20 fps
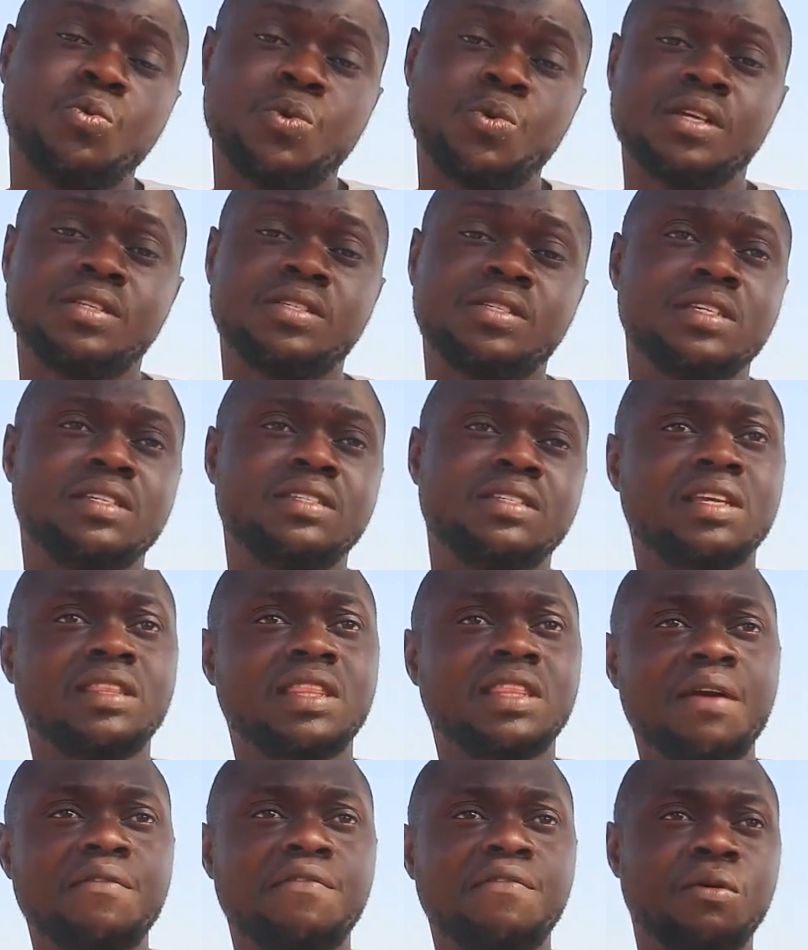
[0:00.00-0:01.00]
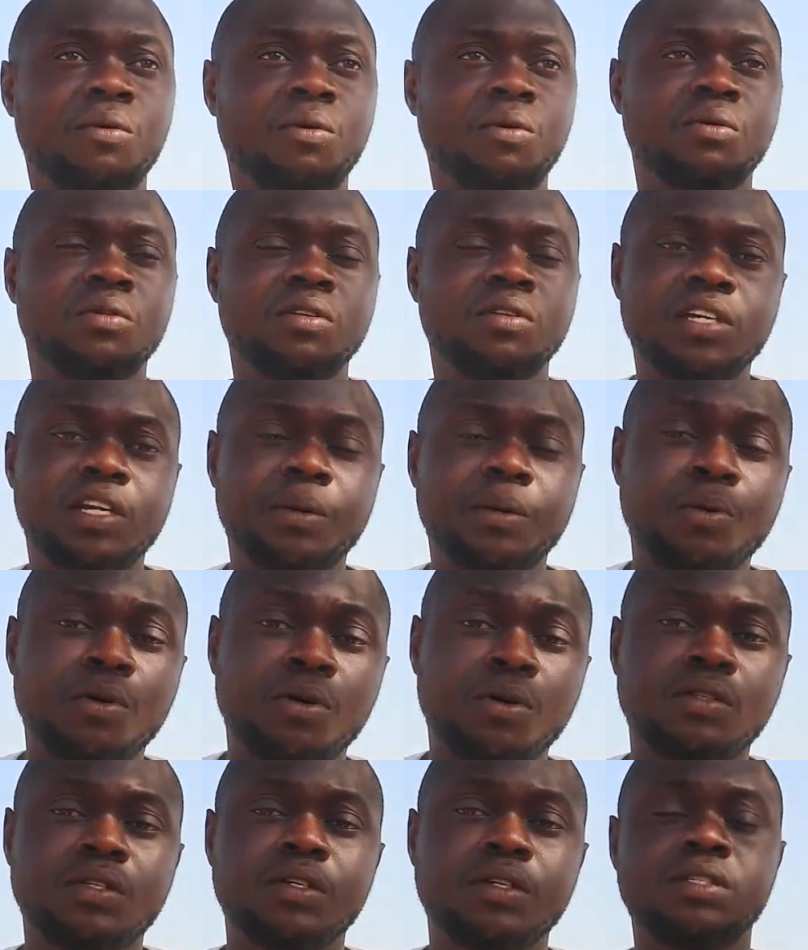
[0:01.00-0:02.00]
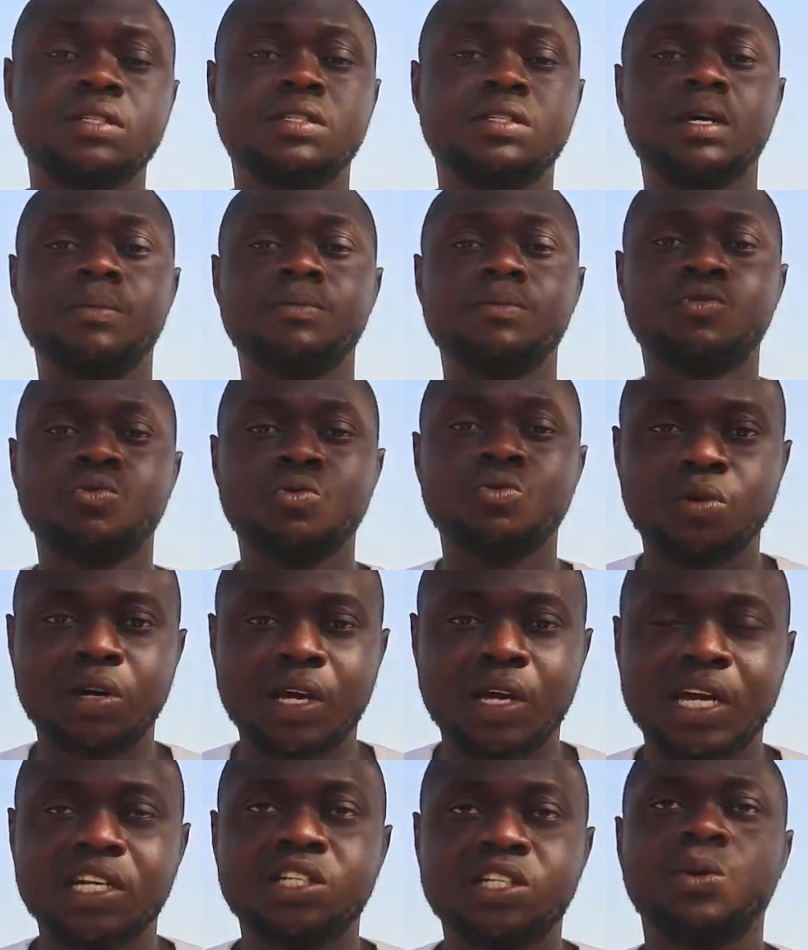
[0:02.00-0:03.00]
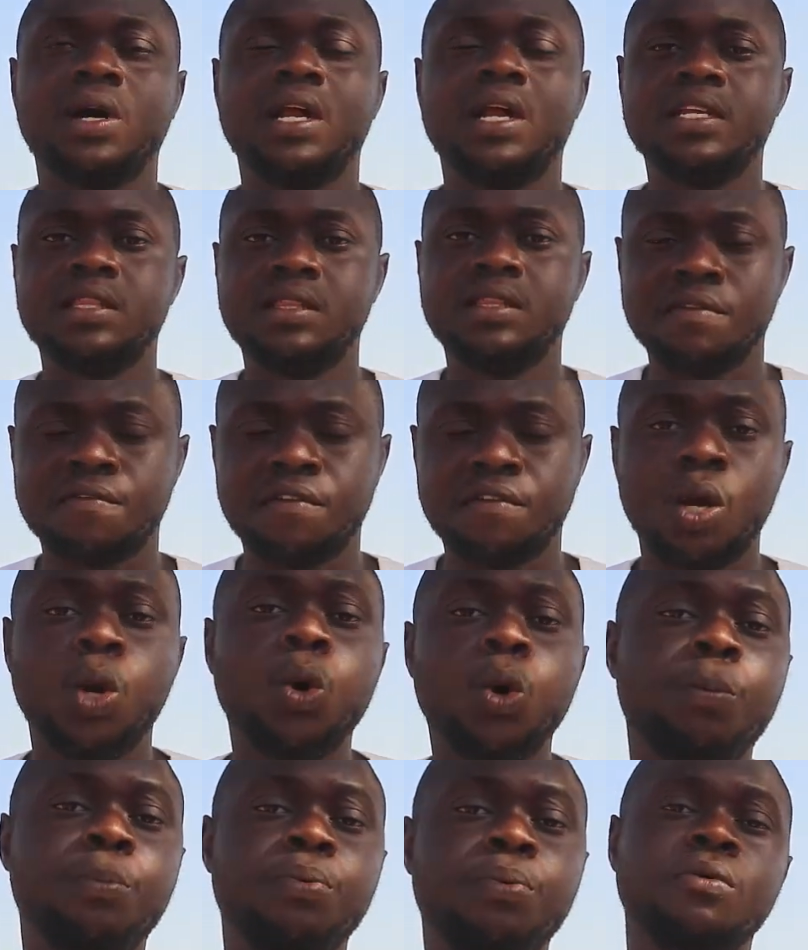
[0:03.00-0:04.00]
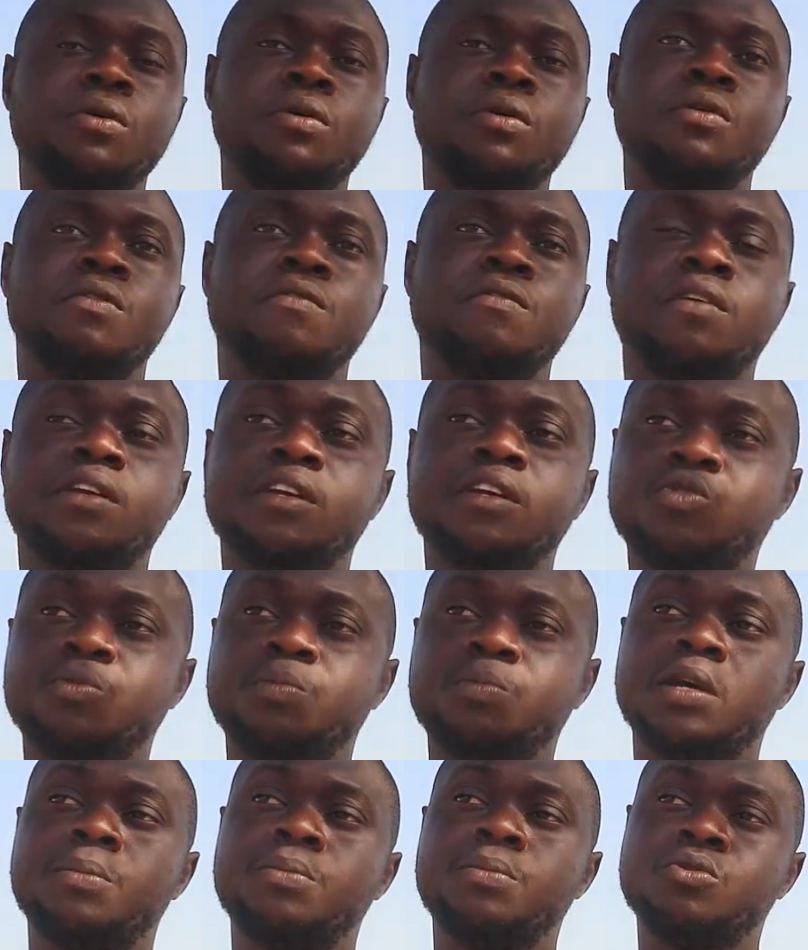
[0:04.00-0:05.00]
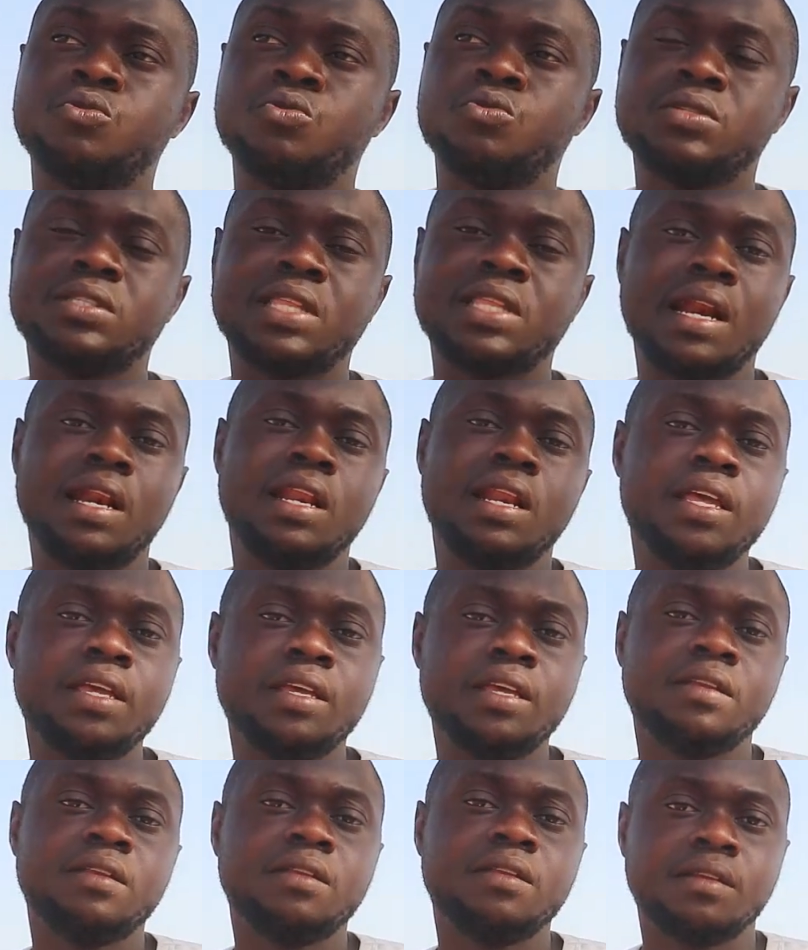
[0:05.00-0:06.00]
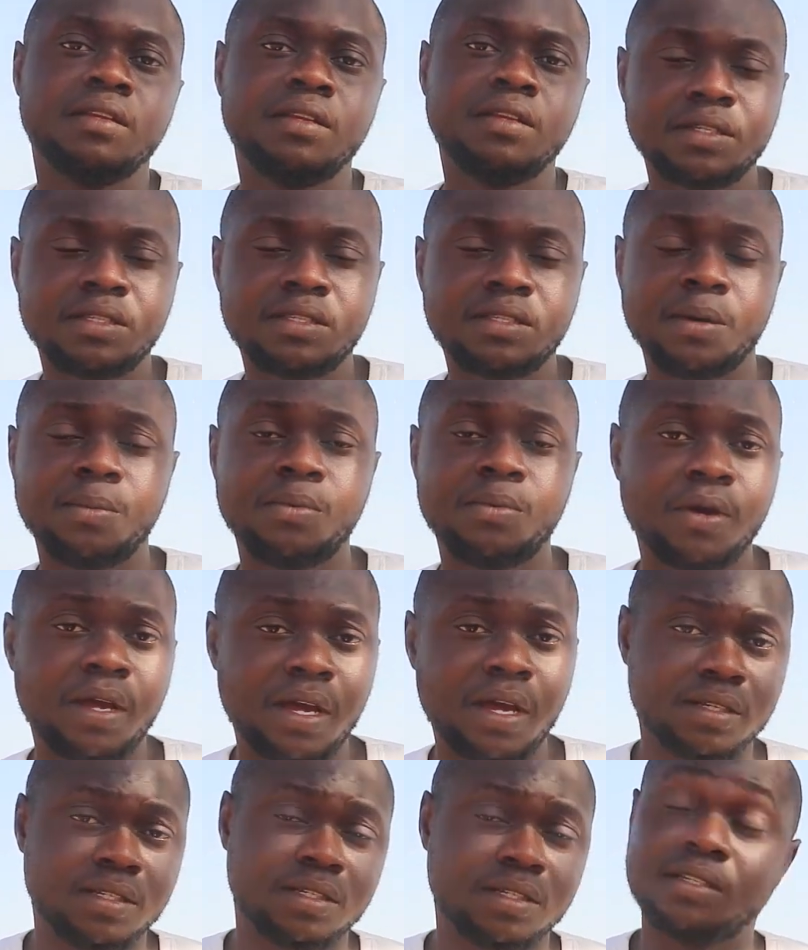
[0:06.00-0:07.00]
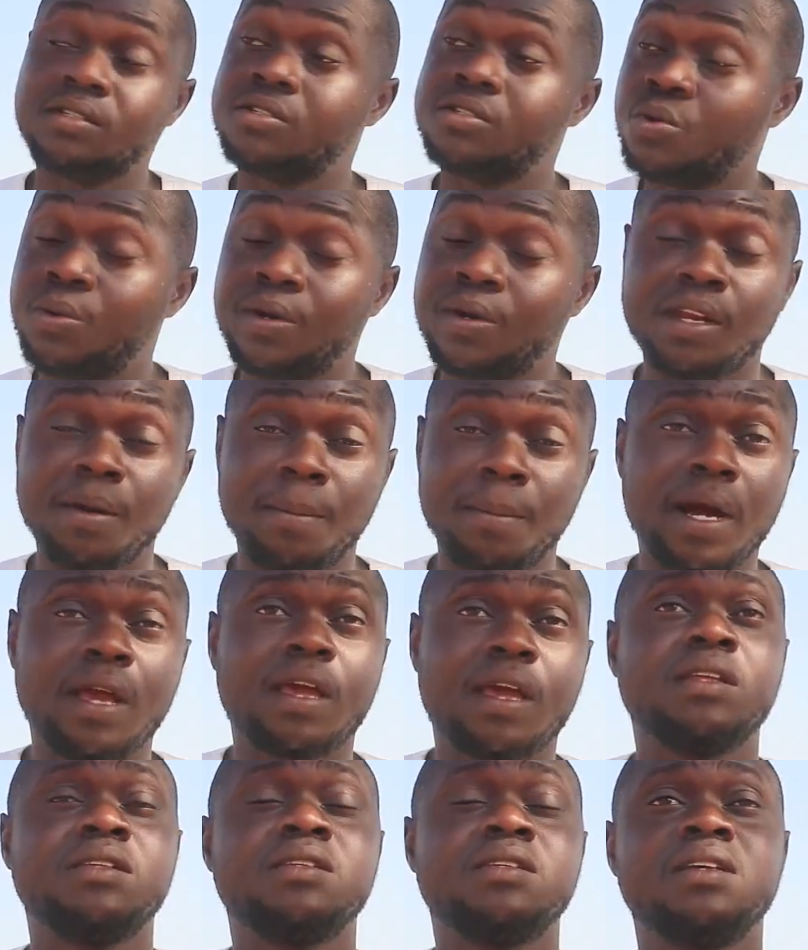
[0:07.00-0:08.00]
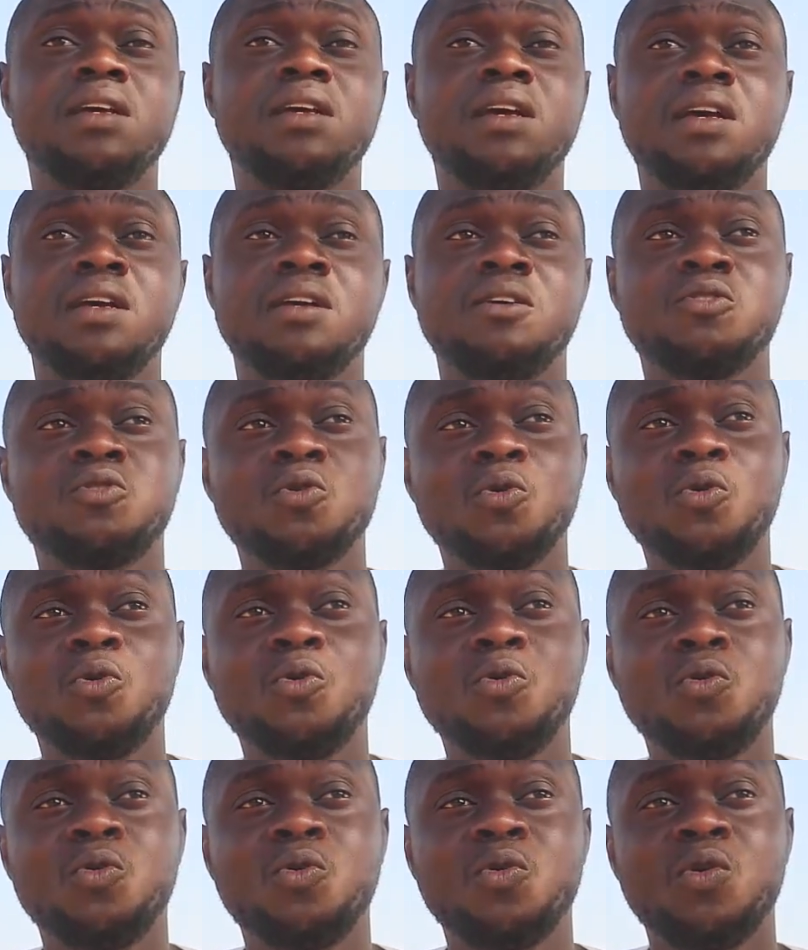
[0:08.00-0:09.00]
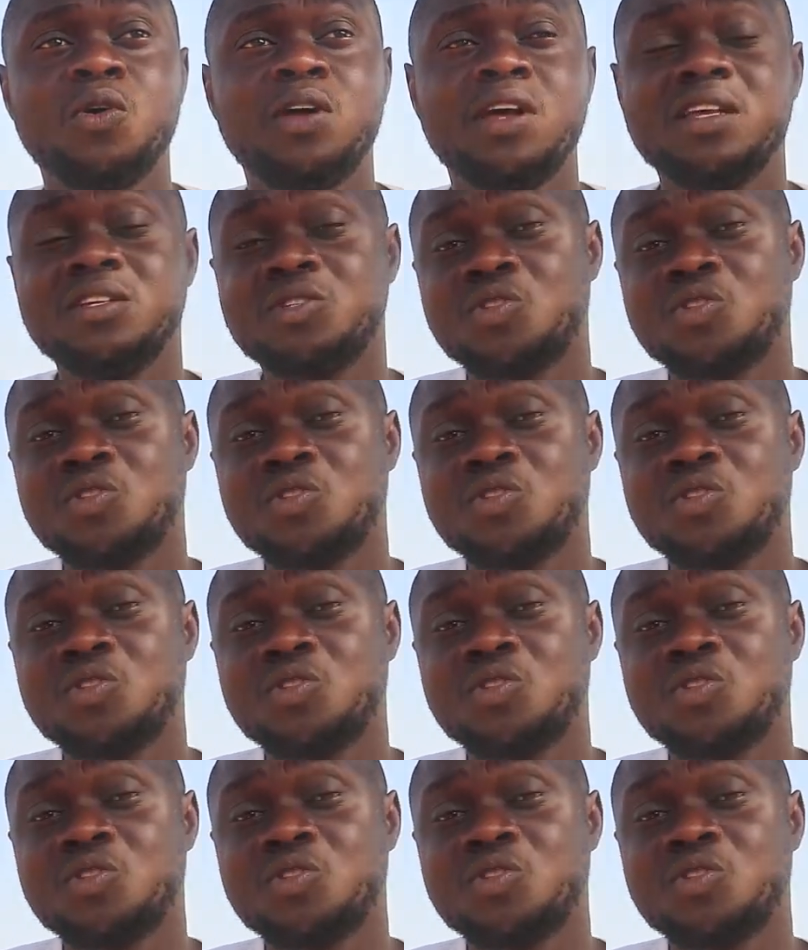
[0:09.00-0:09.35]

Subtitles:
weeks is a time for the reproductive system to gradually develop for it to be able to start laying these table eggs sold in the market. So in